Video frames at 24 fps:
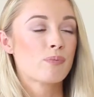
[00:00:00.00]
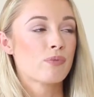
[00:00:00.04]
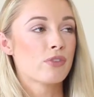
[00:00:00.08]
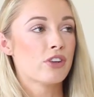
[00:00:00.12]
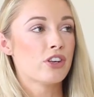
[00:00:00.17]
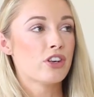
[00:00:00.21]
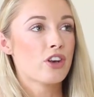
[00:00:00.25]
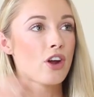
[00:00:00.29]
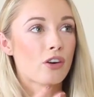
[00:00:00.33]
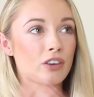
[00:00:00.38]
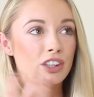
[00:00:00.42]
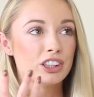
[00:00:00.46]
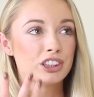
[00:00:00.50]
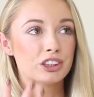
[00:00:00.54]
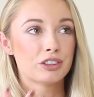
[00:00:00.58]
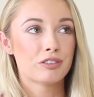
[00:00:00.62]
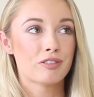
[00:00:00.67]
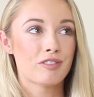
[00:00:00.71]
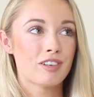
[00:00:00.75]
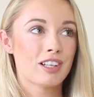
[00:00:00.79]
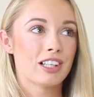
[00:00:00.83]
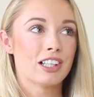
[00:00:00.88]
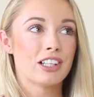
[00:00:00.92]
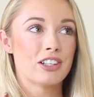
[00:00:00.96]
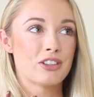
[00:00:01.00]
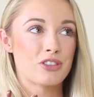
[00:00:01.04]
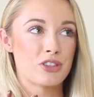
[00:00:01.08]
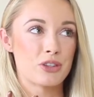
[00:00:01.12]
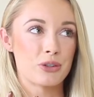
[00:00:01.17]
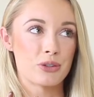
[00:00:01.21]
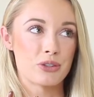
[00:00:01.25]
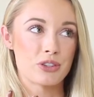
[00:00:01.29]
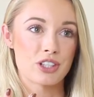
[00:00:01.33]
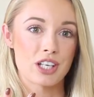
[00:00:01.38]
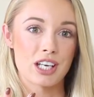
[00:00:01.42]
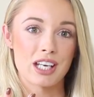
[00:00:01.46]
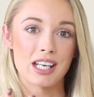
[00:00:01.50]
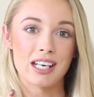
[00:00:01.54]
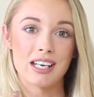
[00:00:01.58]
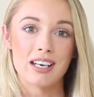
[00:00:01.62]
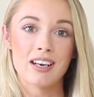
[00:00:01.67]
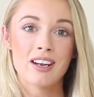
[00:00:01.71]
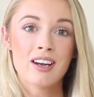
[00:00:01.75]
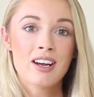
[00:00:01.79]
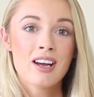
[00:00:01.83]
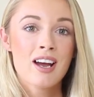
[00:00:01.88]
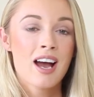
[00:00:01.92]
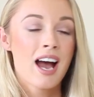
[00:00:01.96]
nourished feeling to your
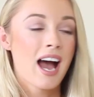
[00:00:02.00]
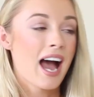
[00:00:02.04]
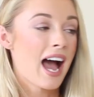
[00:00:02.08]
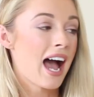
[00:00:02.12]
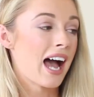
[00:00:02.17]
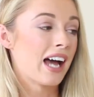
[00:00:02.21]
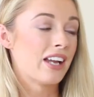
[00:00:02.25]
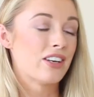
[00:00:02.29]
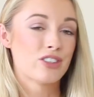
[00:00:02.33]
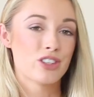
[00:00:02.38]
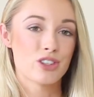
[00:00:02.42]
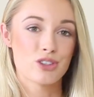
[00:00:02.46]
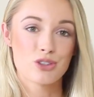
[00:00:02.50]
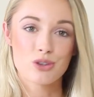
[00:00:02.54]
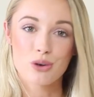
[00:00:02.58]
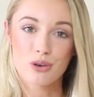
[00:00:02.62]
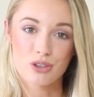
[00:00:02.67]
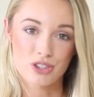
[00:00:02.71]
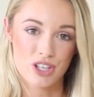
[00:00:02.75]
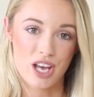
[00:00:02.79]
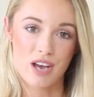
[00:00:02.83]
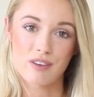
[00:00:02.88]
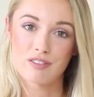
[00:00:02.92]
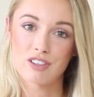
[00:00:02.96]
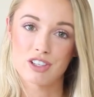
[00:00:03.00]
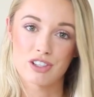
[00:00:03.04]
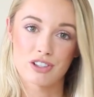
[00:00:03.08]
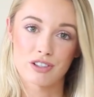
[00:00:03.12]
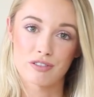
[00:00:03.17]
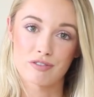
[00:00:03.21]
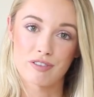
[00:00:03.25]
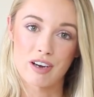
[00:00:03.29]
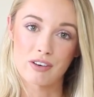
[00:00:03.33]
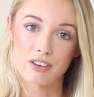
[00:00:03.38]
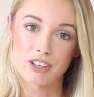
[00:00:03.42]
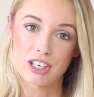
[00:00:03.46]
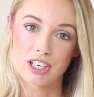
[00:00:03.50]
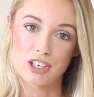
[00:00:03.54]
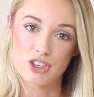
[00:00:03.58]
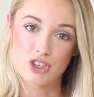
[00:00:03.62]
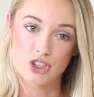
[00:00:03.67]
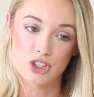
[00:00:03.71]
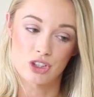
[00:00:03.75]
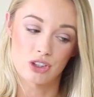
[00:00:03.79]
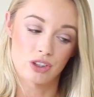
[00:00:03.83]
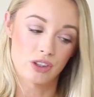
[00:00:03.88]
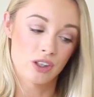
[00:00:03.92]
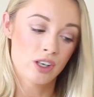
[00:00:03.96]
skin and it's not as heavy as a
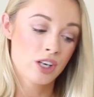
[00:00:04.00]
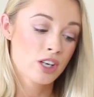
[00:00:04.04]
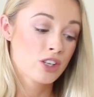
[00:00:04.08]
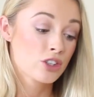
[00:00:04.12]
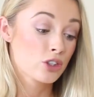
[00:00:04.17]
foundation.